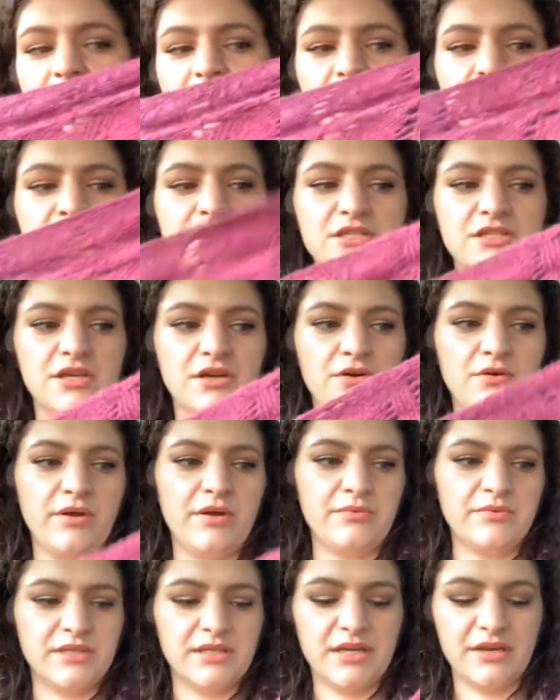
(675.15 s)
So it
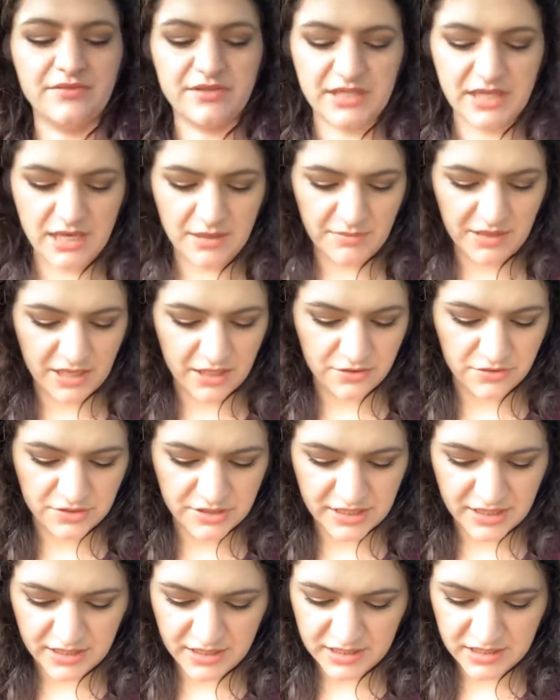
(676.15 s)
was enough to keep me
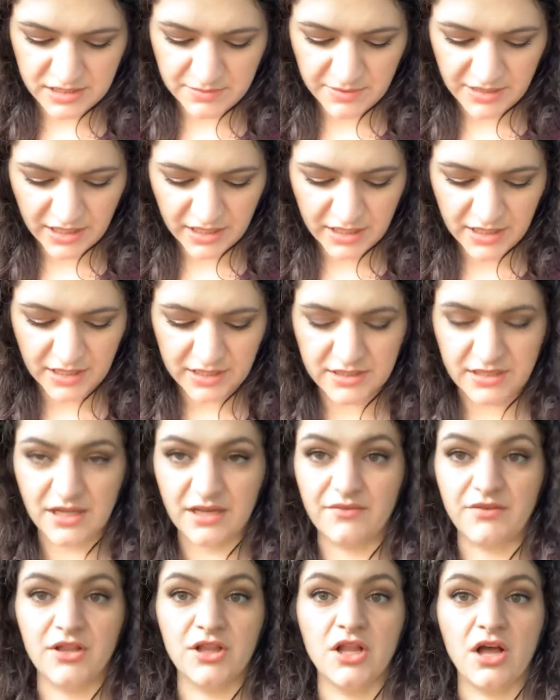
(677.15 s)
interested in spinning it. It's kind
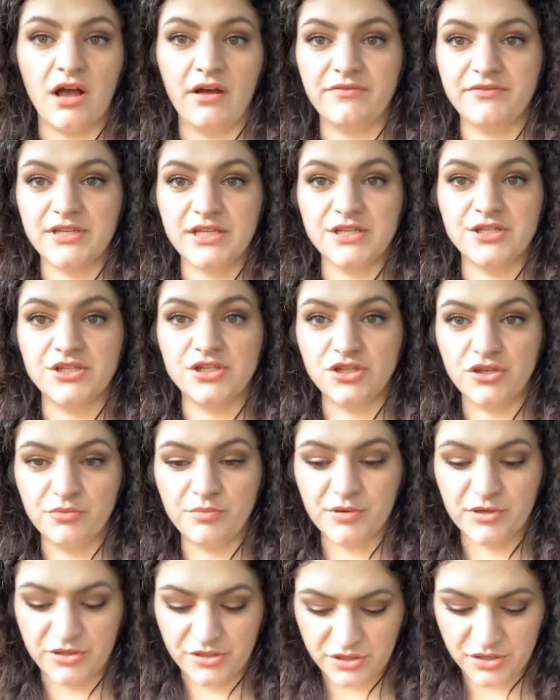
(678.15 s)
of a lofty,
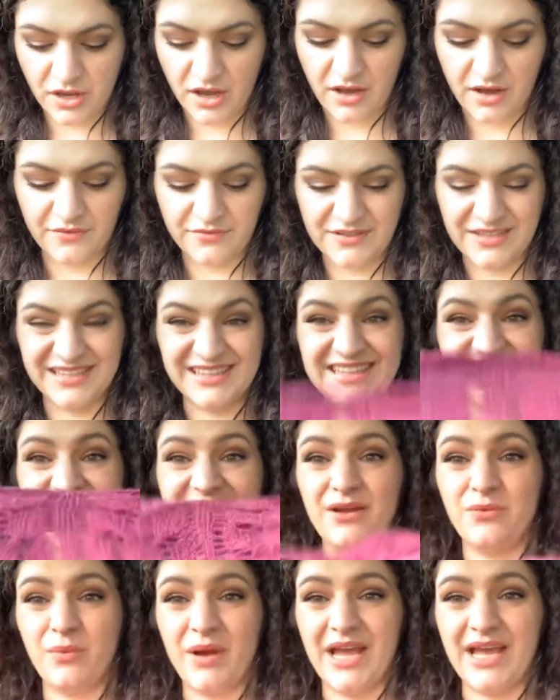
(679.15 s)
super soft,
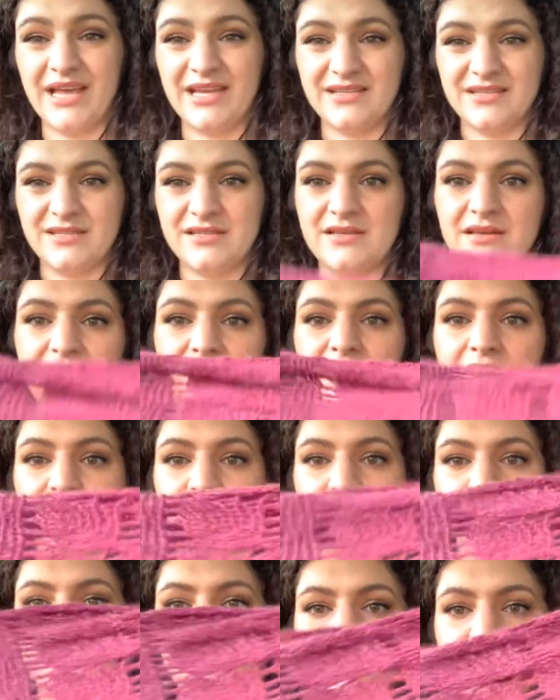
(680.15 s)
lightweight
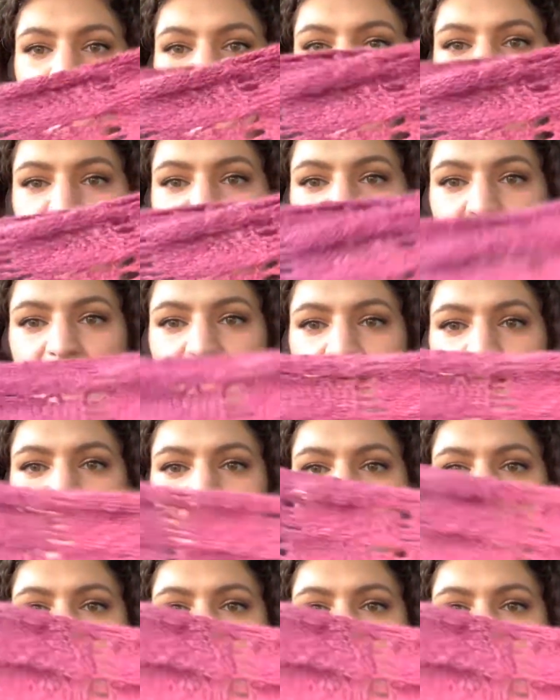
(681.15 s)
2-ply.